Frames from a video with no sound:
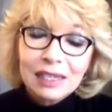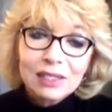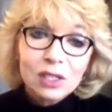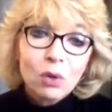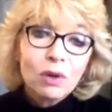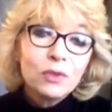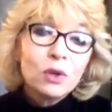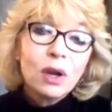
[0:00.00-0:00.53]

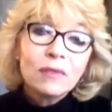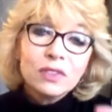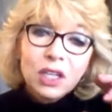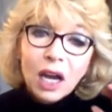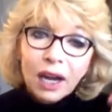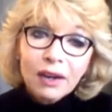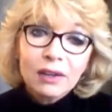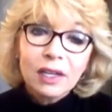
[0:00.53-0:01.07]
So if you have
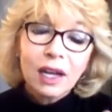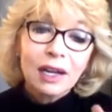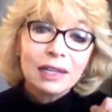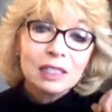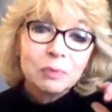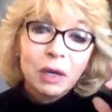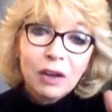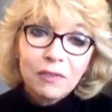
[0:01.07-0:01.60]
tired
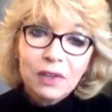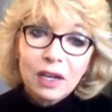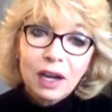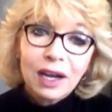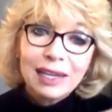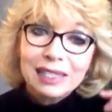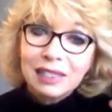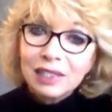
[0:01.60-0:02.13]
eyes, puffy
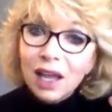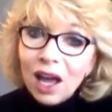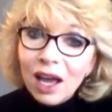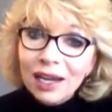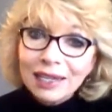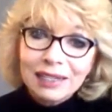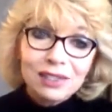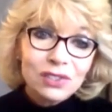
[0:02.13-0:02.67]
eyes,
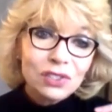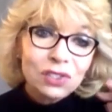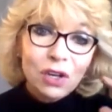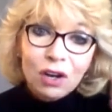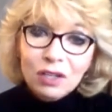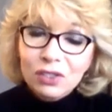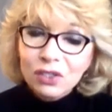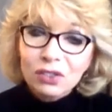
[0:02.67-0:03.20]
lines,
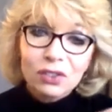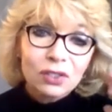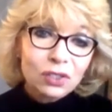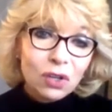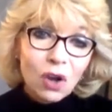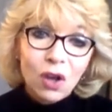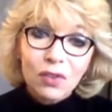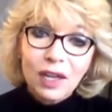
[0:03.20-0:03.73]
dark circles,
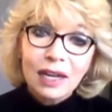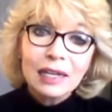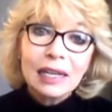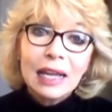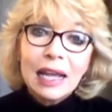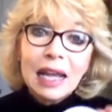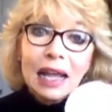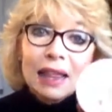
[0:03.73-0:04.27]
all that,
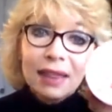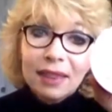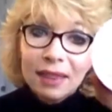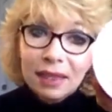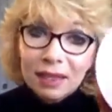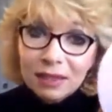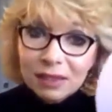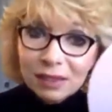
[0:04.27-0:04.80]

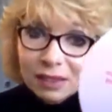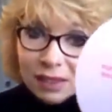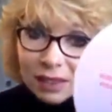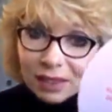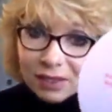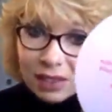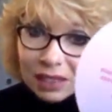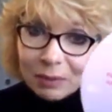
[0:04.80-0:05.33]
this
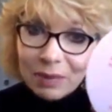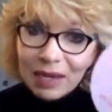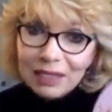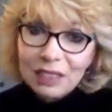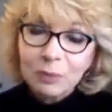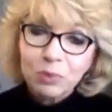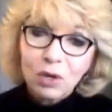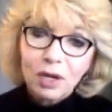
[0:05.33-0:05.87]
is an
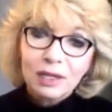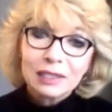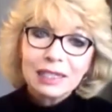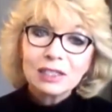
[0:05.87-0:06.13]
amazing product.